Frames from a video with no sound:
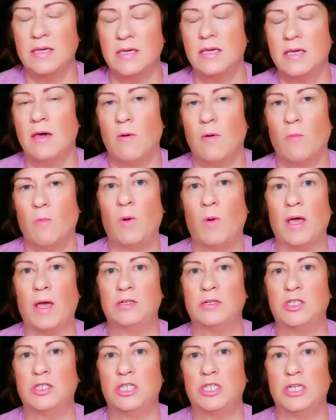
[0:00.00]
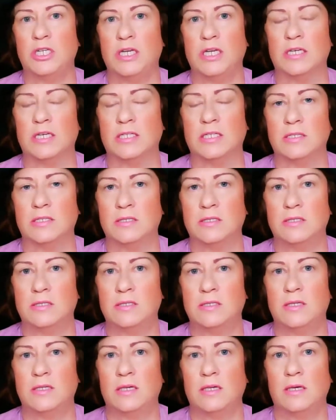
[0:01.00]
which
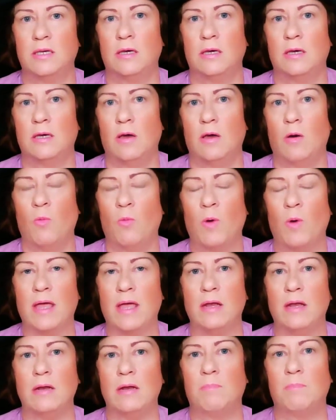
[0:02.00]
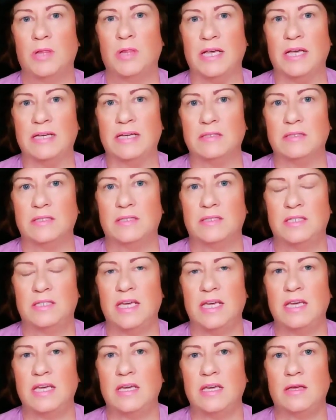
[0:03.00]
is when plants
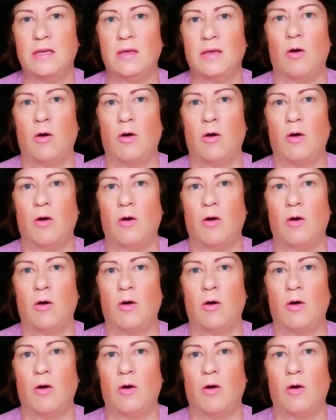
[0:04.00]
take